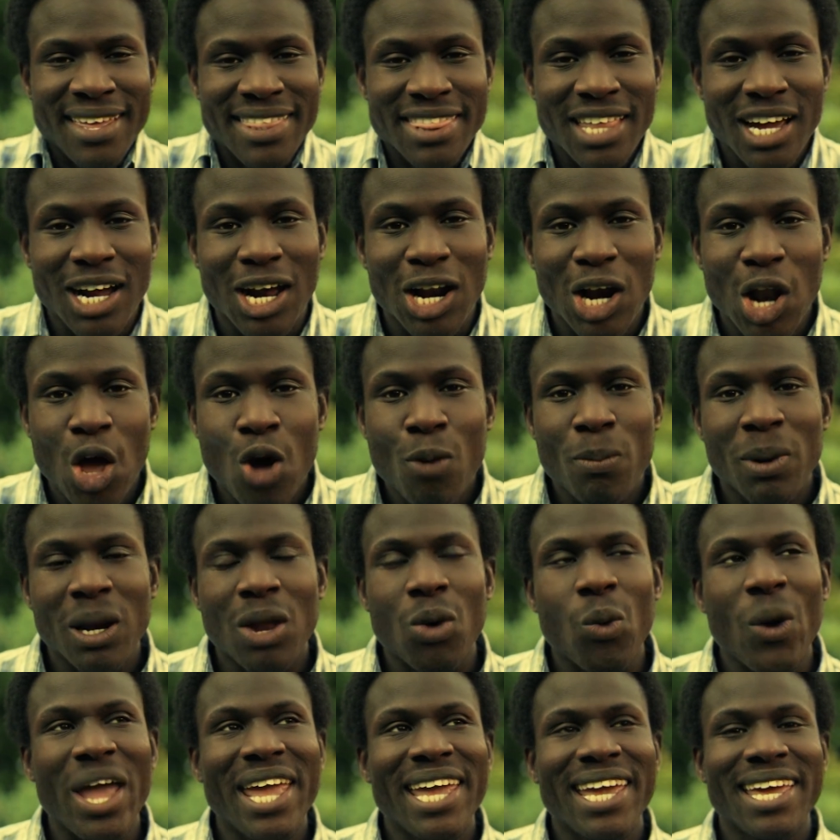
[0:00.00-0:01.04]
the global
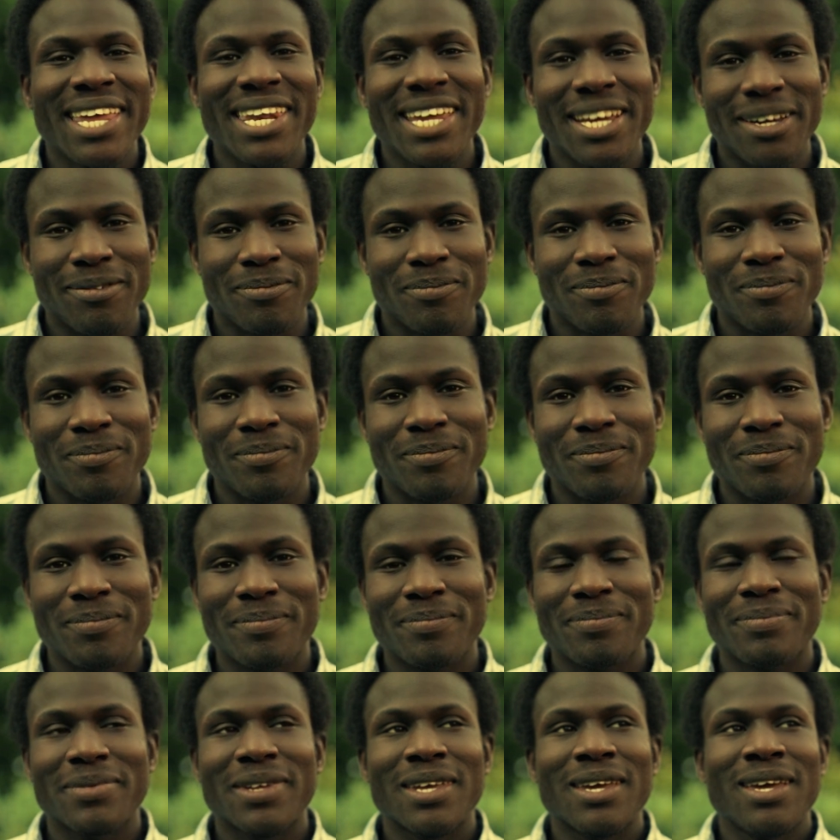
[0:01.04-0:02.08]
awakening,
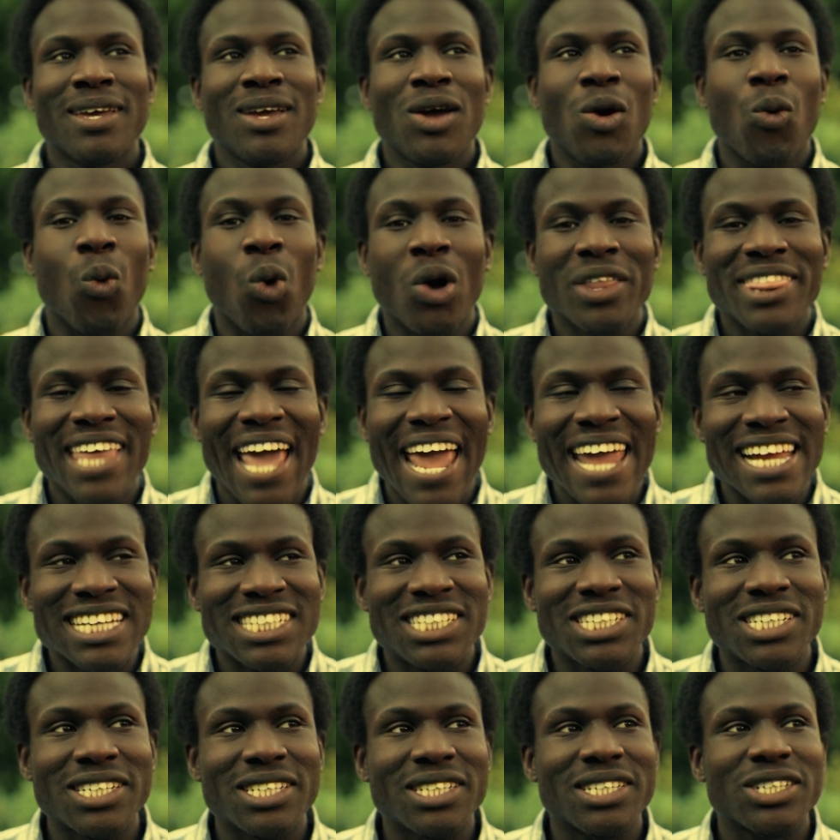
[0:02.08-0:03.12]
what the
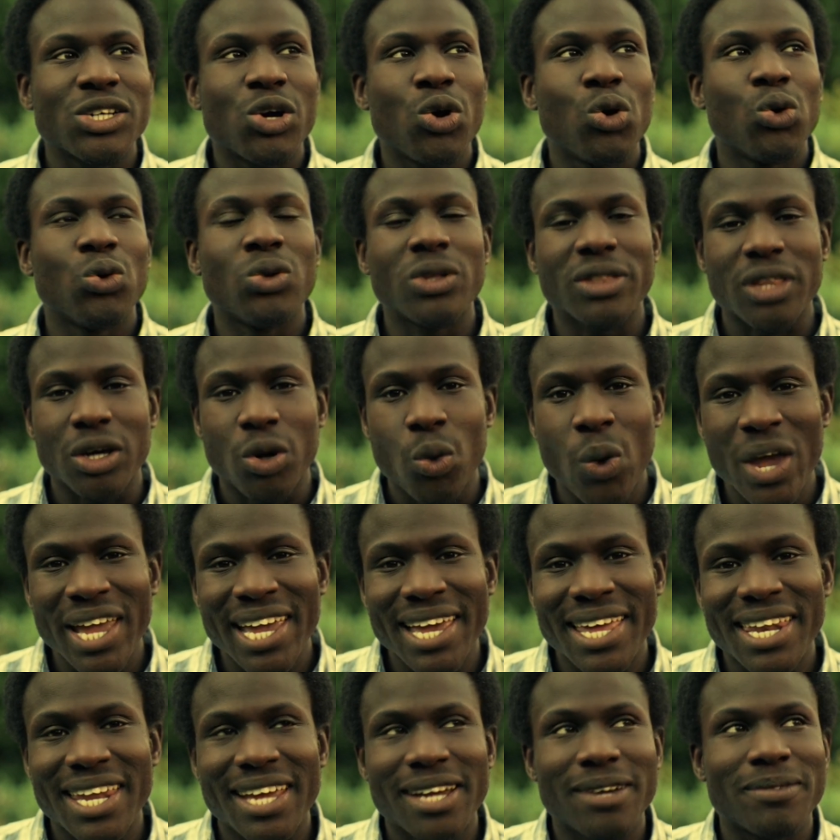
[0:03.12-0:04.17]
ancients called the
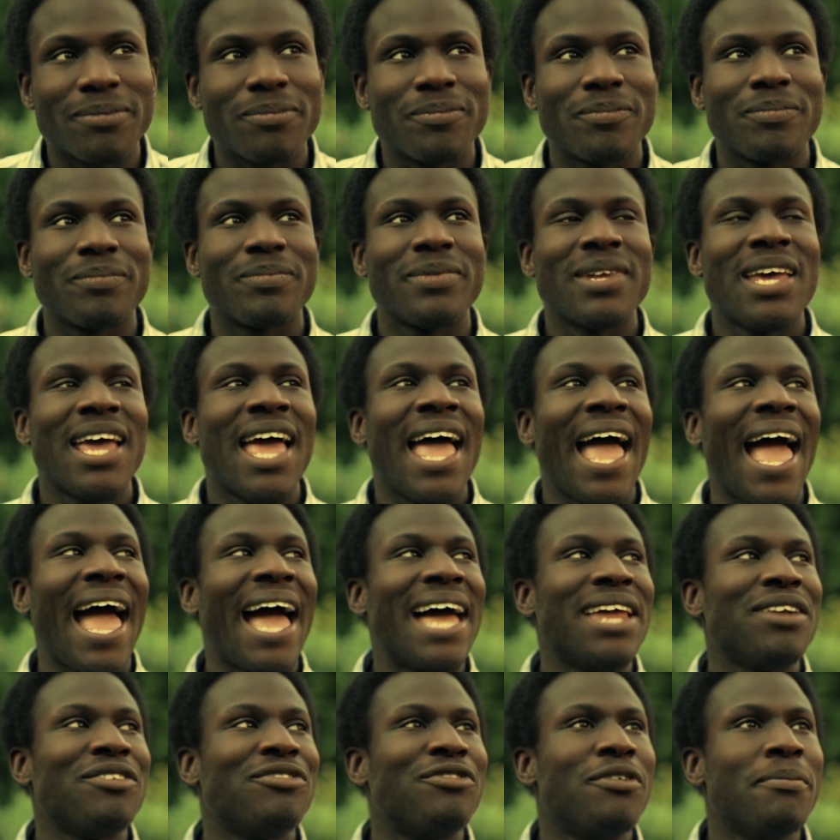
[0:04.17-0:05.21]
quickening.
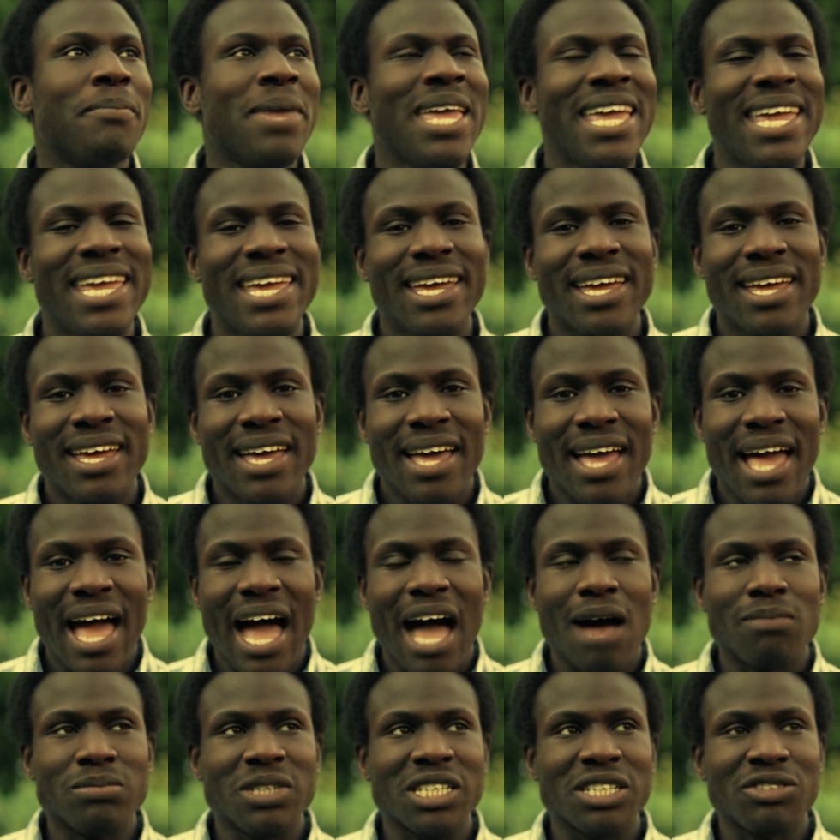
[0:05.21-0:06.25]
And for me,
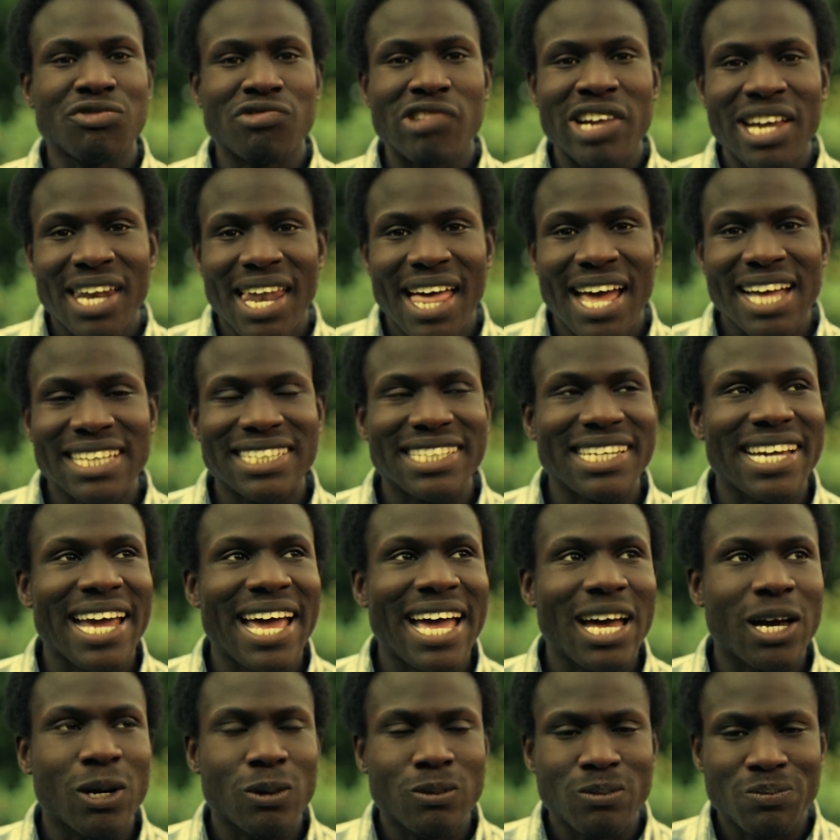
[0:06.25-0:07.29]
I'm just realizing
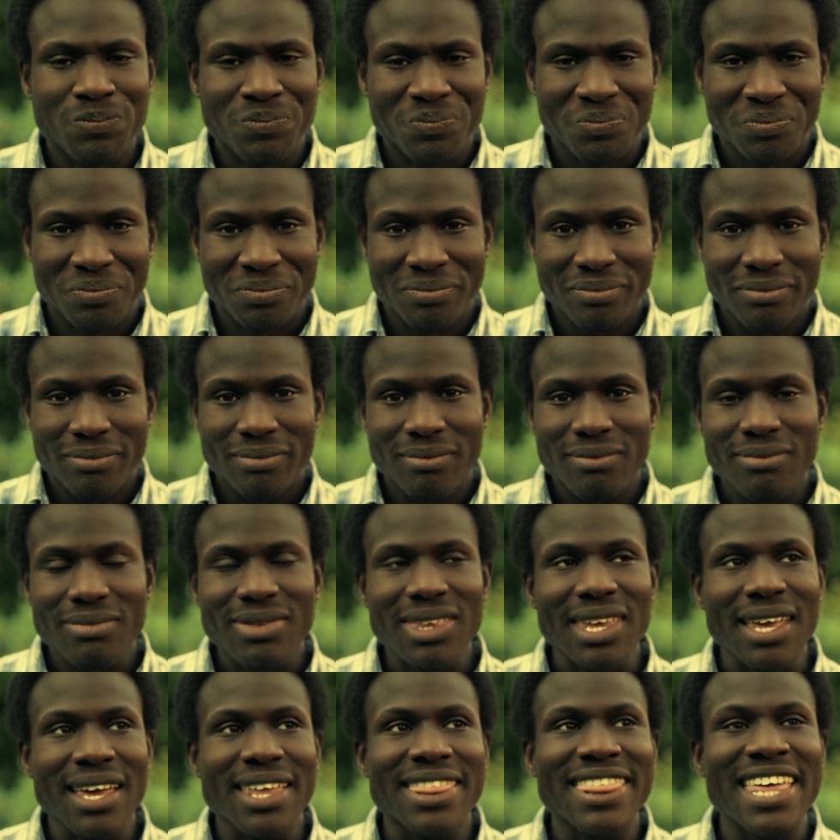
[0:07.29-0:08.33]
how
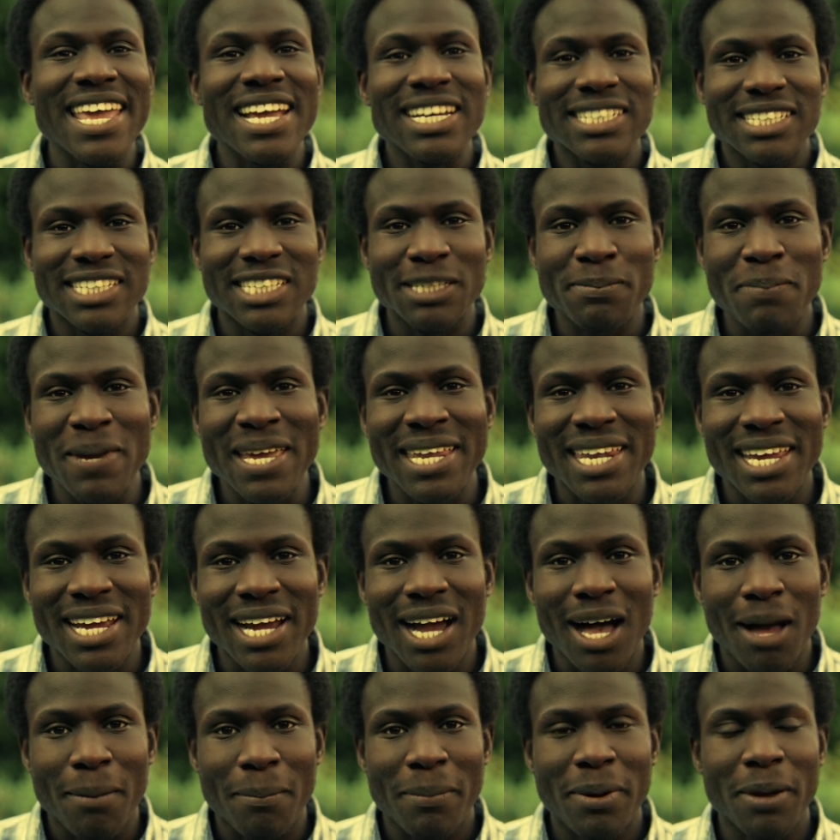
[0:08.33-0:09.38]
things are speeding
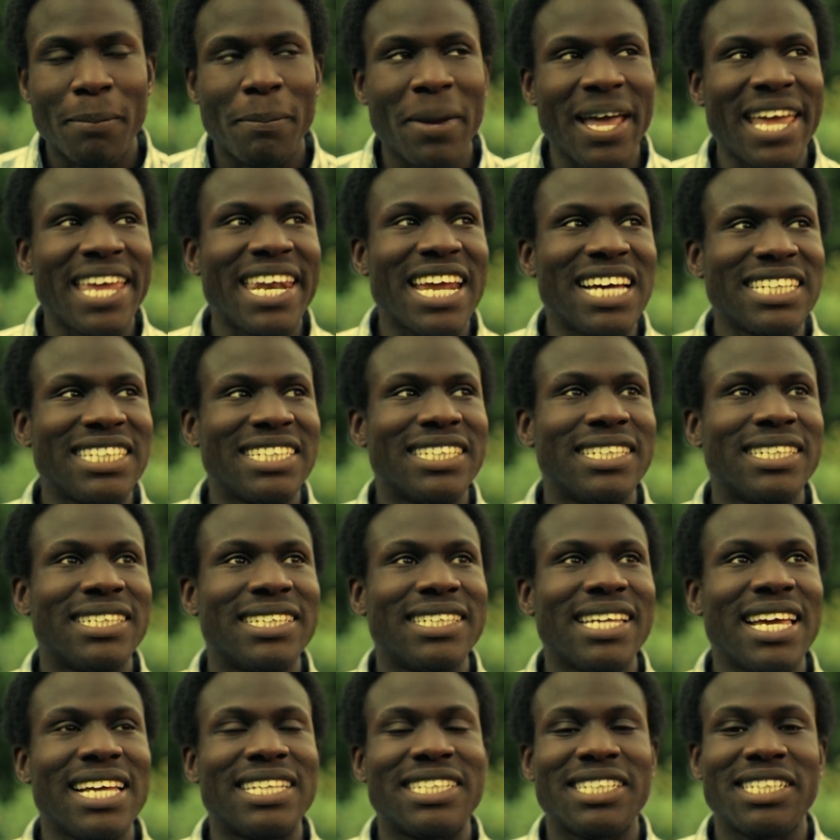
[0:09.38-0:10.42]
up, but in
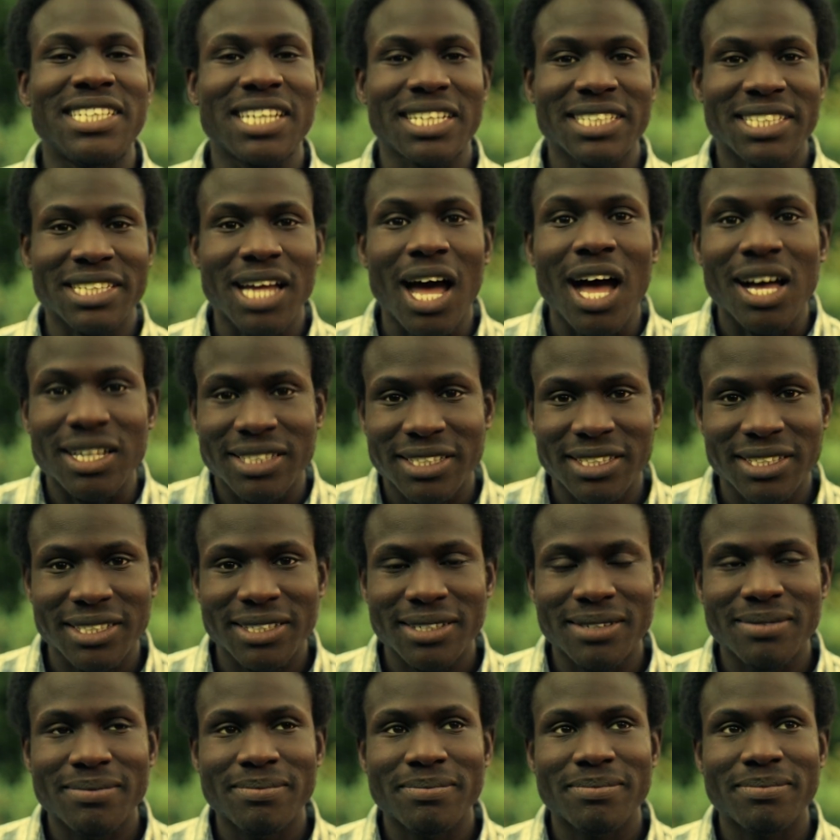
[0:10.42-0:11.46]
essence, it's just us.